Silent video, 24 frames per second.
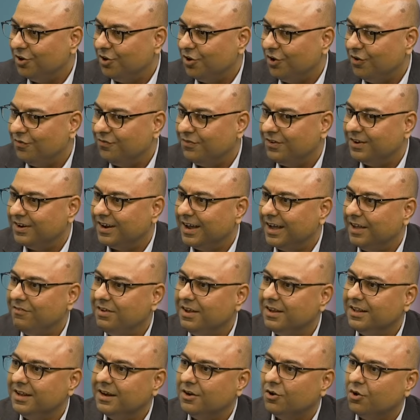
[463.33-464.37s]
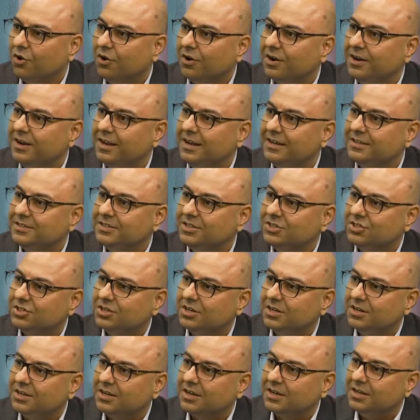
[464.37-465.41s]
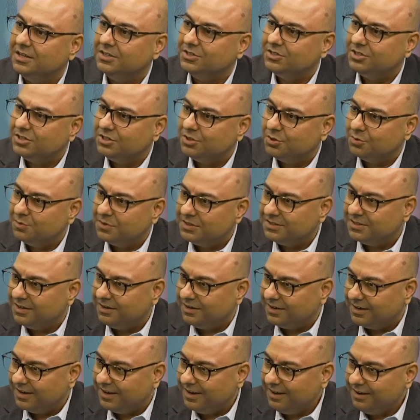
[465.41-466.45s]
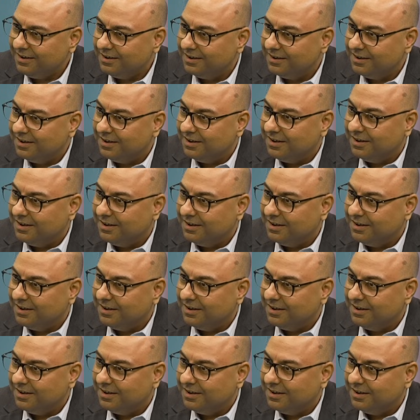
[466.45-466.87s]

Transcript: of driving that organizational culture towards learning,